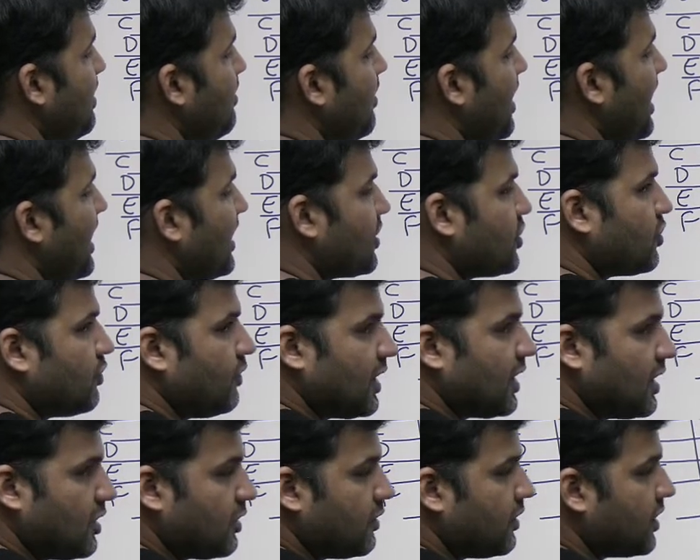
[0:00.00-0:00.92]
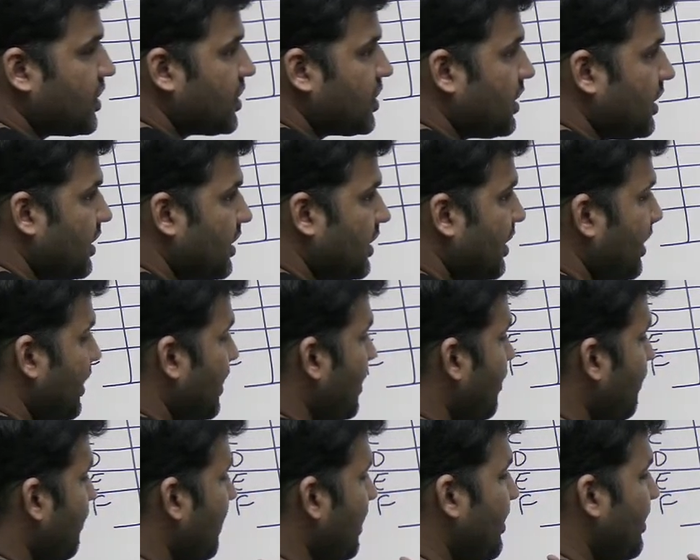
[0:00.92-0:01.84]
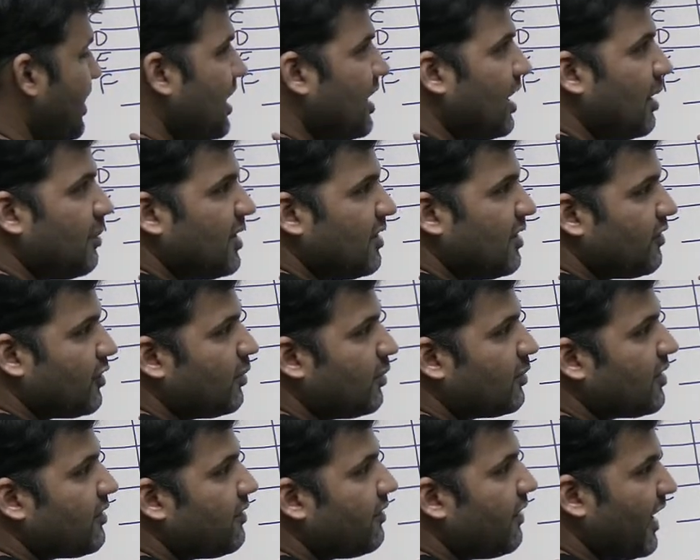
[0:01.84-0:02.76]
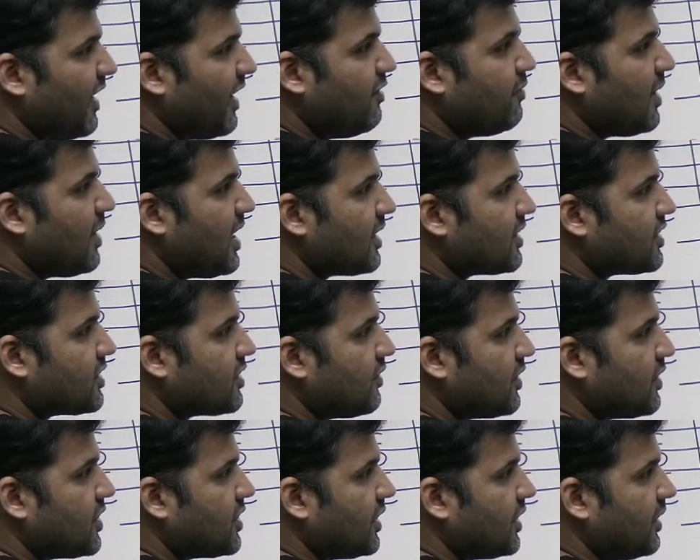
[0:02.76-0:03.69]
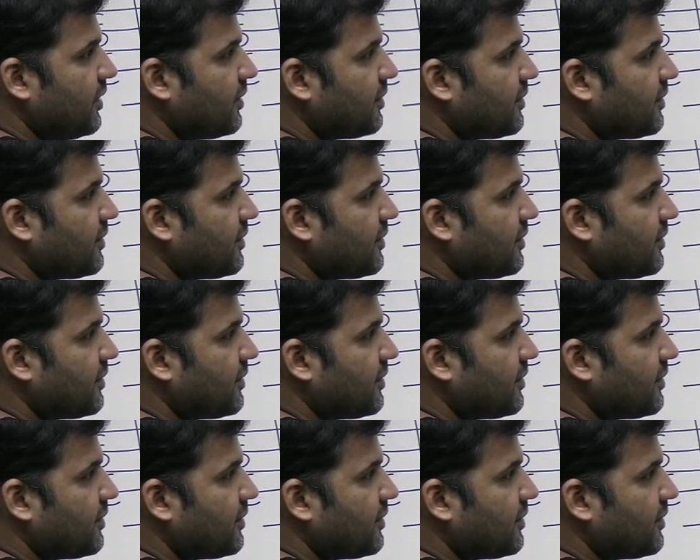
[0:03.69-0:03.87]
marks worth question will be coming from the 5 marks question.